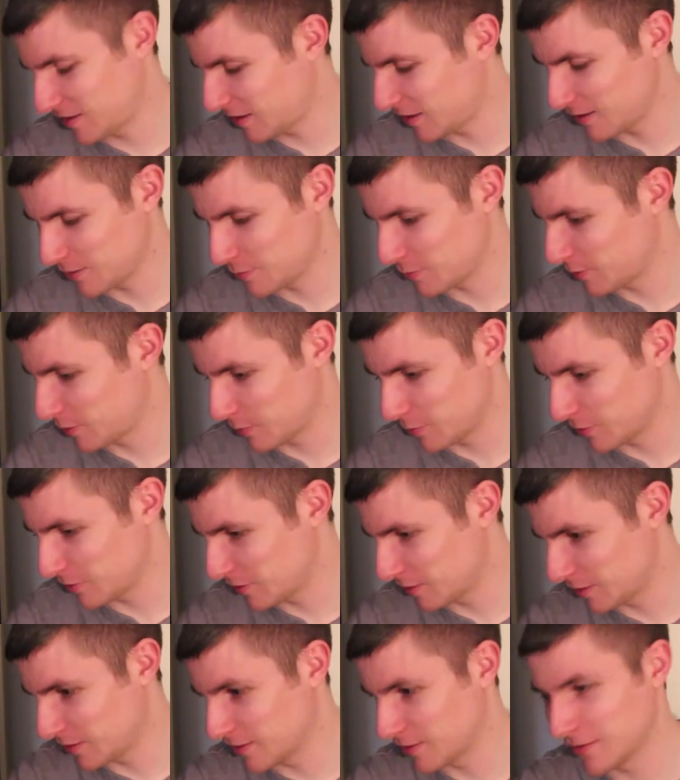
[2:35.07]
That's probably
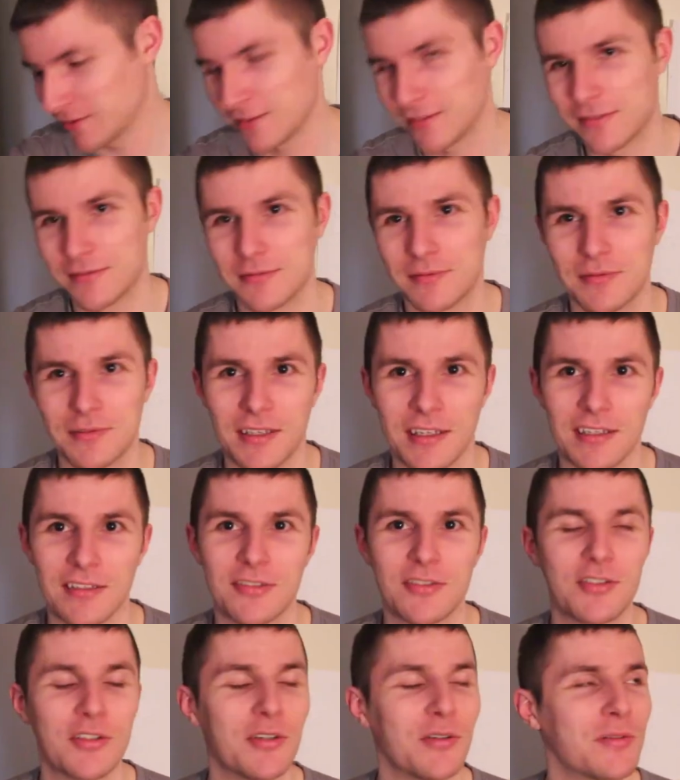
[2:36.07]
gonna get
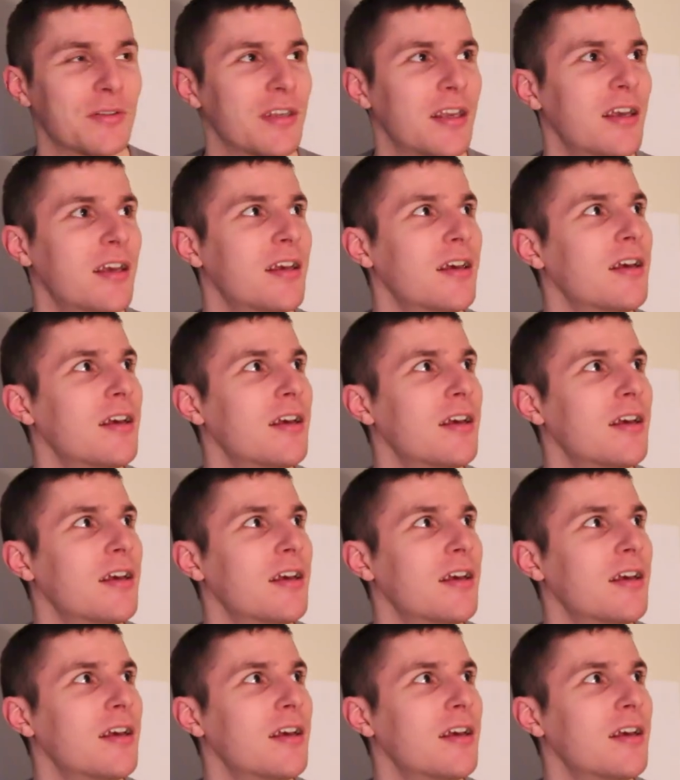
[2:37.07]
nice jokes.